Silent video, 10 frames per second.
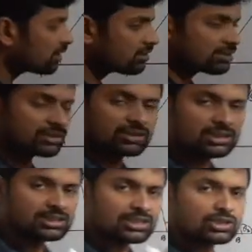is
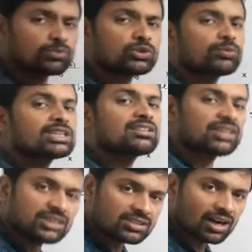assumed to be
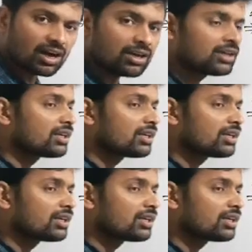theta,